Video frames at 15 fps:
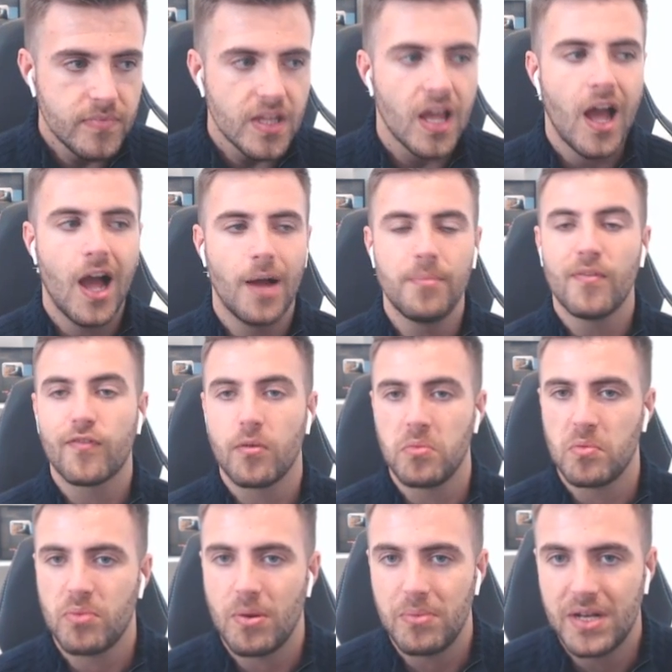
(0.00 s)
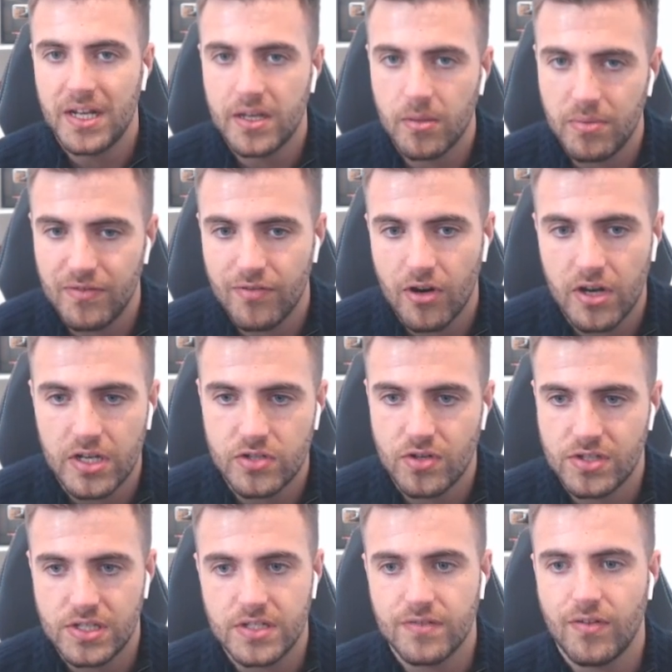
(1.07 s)
um, from the Premier League. I'd be very
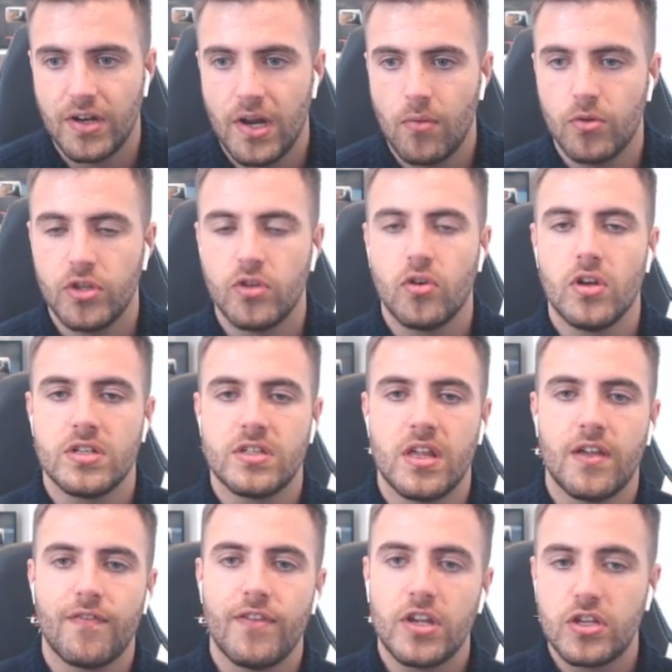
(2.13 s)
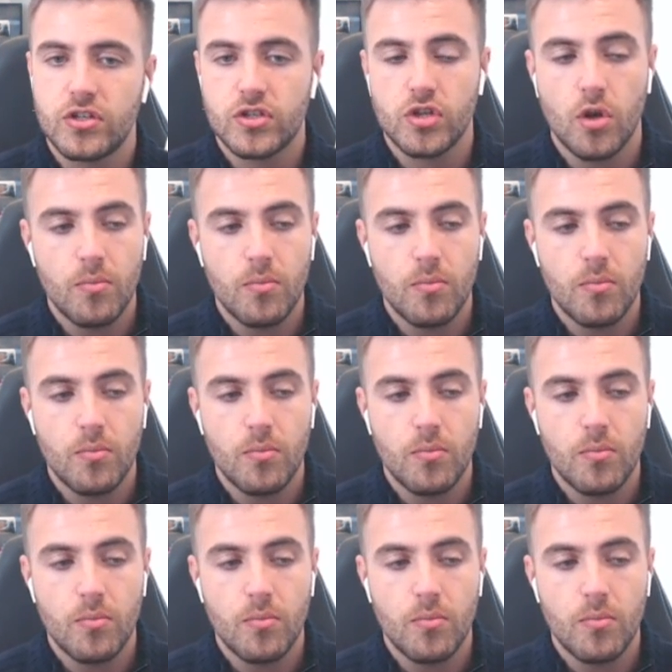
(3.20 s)
interested to find out what you guys think. Thank you so